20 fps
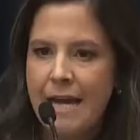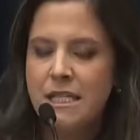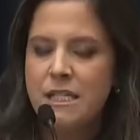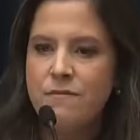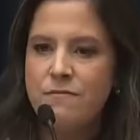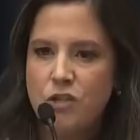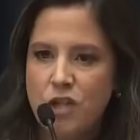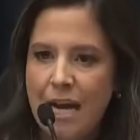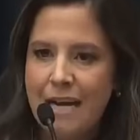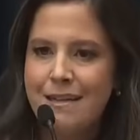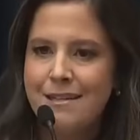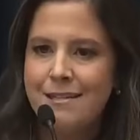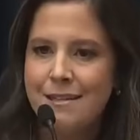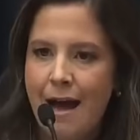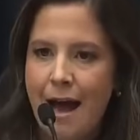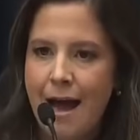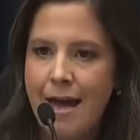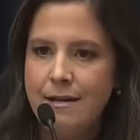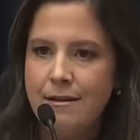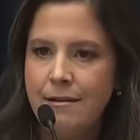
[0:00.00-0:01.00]
and being
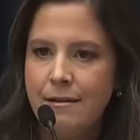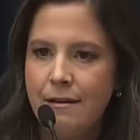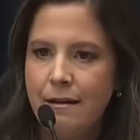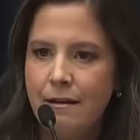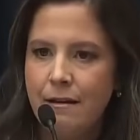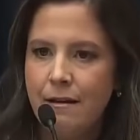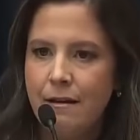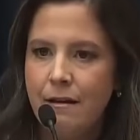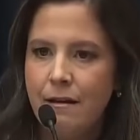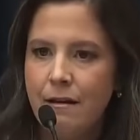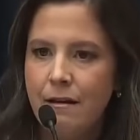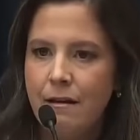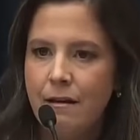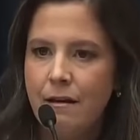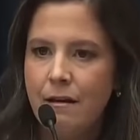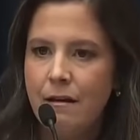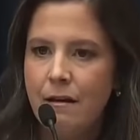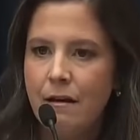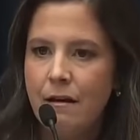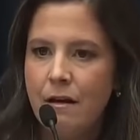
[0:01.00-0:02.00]
questioned
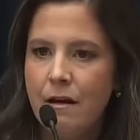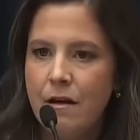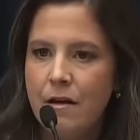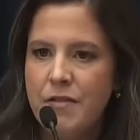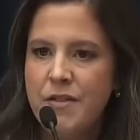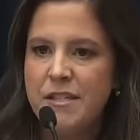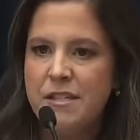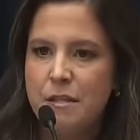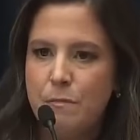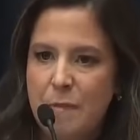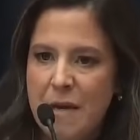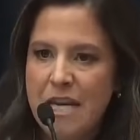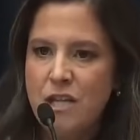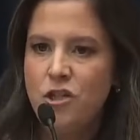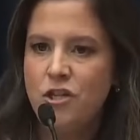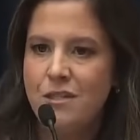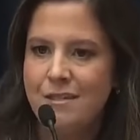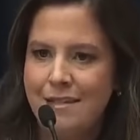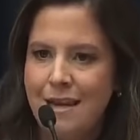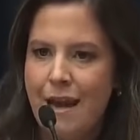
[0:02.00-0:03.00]
by
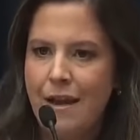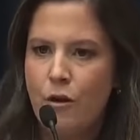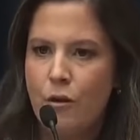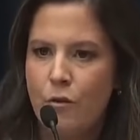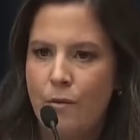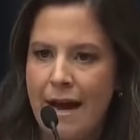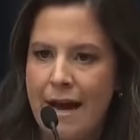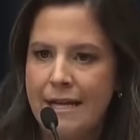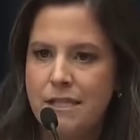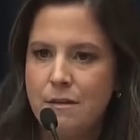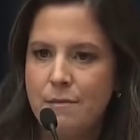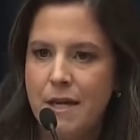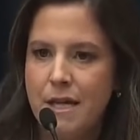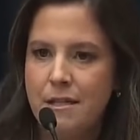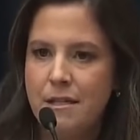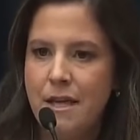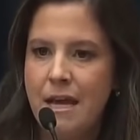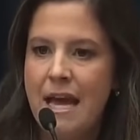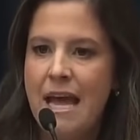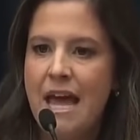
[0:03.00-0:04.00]
that vile
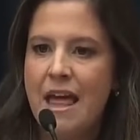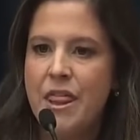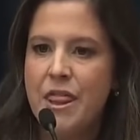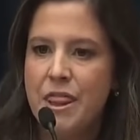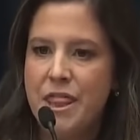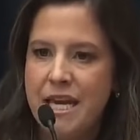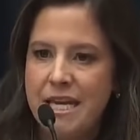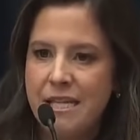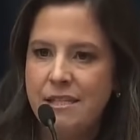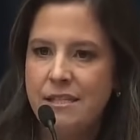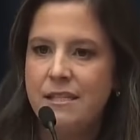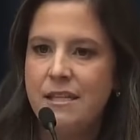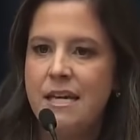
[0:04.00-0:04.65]
woman up in New York.